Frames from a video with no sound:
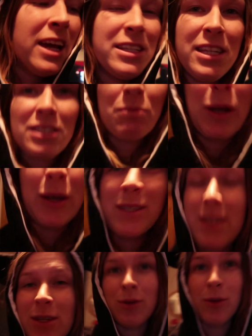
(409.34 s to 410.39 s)
It's just because
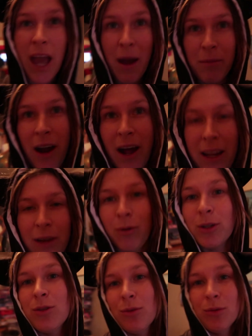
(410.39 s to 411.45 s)
it's a new camera and I
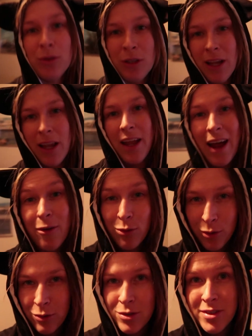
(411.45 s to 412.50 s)
want to
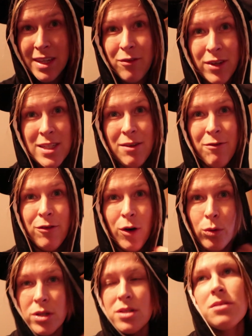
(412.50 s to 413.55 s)
see if it is in
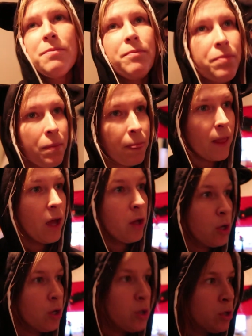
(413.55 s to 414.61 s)
focus.
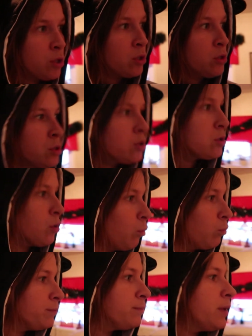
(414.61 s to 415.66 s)
So
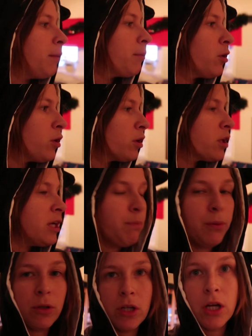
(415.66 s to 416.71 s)
I'm gonna
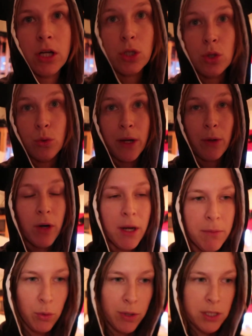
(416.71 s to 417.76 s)
keep on doing what
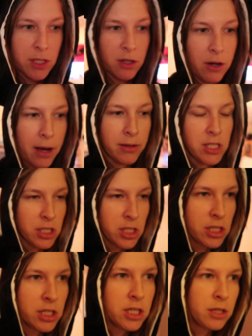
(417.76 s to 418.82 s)
I'm doing. So I'm
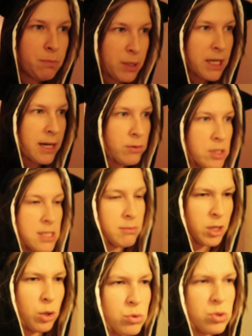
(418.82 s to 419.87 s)
just gonna pick out some
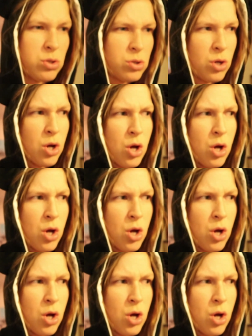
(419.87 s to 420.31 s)
clothes.